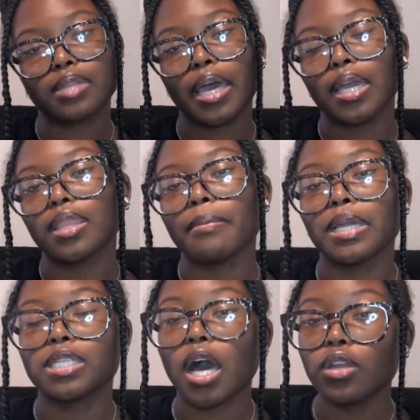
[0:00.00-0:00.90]
Like, the
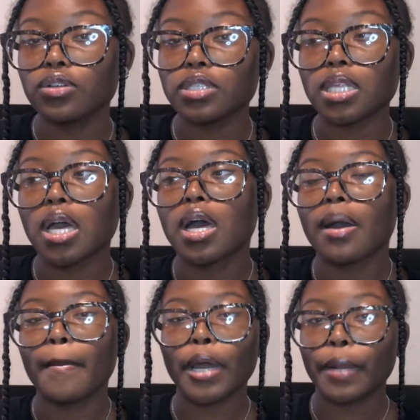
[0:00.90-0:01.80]
McDonald's
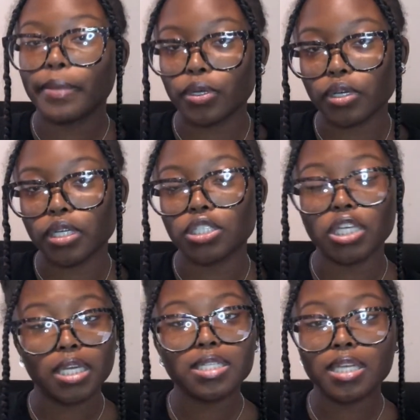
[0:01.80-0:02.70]
buttermilk
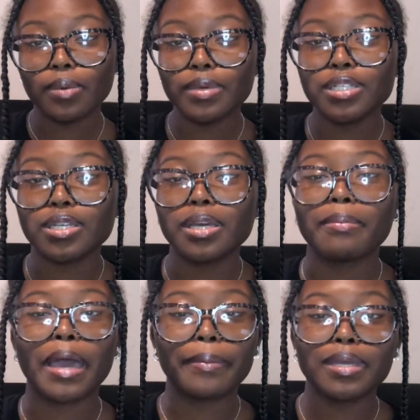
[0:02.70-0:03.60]
chicken sandwich, in
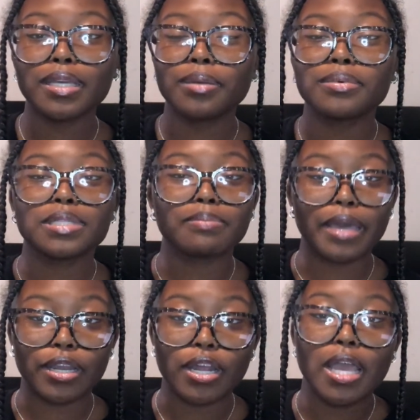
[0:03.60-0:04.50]
my opinion, was
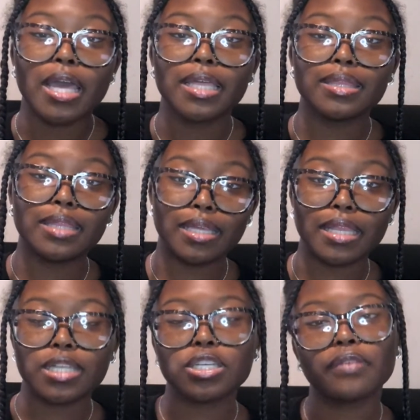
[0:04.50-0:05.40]
better than
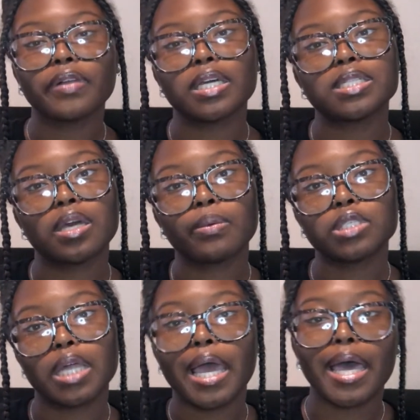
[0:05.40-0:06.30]
that Chick-fil-A sandwich
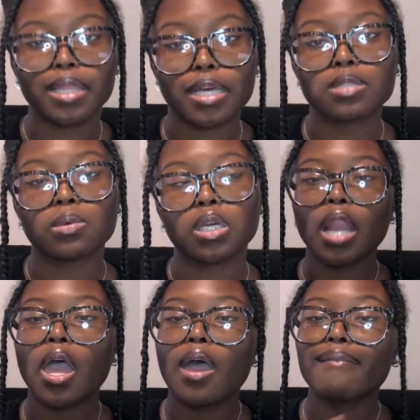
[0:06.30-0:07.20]
that I had last week.
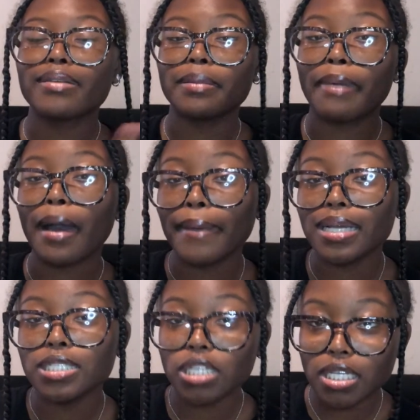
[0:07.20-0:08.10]
And for the
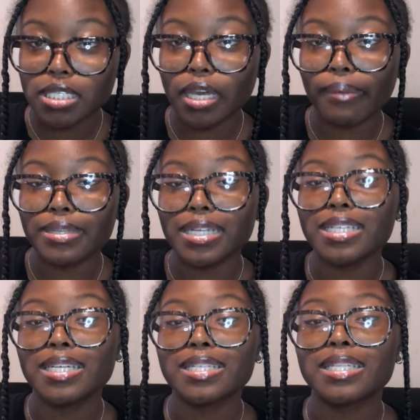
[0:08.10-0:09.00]
Popeye's chicken sandwich, that
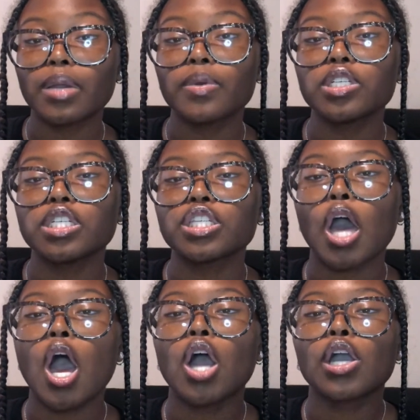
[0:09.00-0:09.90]
chicken sandwich is
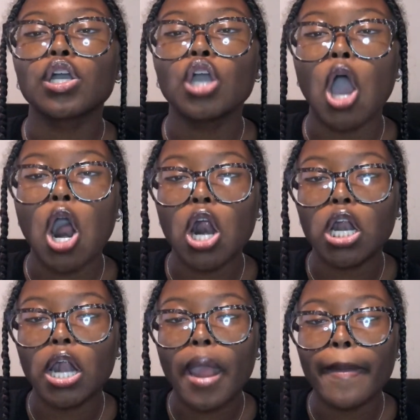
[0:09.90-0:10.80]

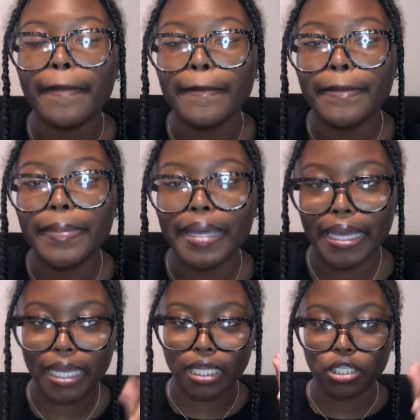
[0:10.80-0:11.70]

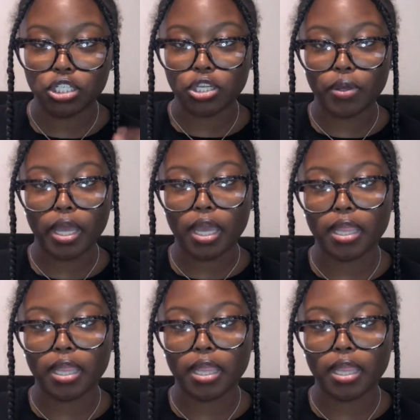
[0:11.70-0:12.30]
garbage, okay?